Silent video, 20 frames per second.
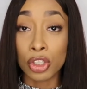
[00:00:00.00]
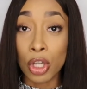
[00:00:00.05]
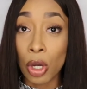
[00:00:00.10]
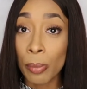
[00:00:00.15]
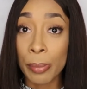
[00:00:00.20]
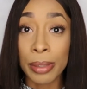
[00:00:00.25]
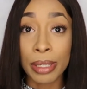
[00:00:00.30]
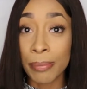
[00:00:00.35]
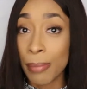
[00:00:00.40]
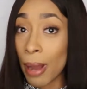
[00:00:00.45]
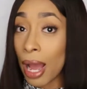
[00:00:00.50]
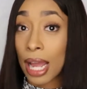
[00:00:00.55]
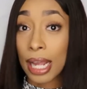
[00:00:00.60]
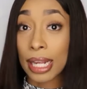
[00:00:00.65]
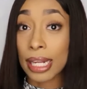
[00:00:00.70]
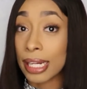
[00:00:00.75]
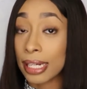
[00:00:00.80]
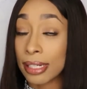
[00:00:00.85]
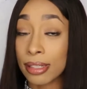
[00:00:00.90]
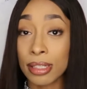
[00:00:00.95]
don't be
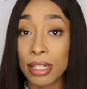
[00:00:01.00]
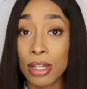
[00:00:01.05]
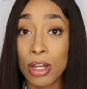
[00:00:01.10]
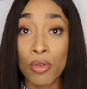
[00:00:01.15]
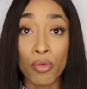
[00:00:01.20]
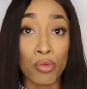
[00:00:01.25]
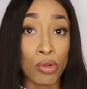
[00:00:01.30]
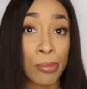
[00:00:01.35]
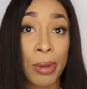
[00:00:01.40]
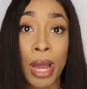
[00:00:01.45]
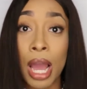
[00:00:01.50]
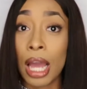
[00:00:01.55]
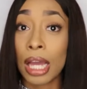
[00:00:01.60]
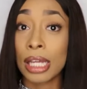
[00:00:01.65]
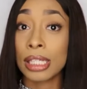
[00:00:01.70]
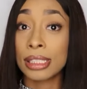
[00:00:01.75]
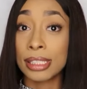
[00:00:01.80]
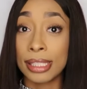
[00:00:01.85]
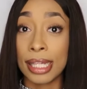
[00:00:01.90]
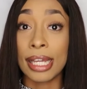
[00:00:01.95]
buying
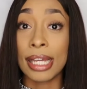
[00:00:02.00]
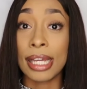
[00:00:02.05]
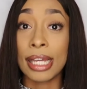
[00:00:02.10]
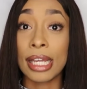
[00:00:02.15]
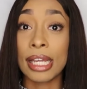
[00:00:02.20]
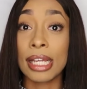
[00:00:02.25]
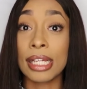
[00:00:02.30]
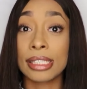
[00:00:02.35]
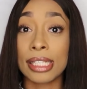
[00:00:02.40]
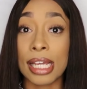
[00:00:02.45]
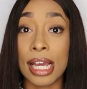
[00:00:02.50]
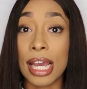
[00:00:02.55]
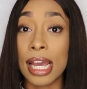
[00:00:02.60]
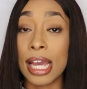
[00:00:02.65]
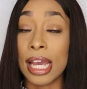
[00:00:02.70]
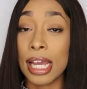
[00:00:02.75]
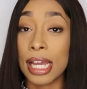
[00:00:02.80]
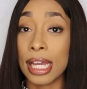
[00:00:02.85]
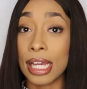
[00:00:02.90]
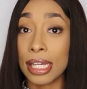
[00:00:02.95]
ribeye steaks
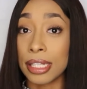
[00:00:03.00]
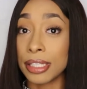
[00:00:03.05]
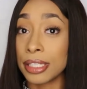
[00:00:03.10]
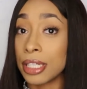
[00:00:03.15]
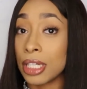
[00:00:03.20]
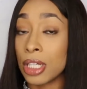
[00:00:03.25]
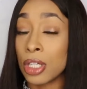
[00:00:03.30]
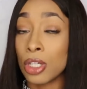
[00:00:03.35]
and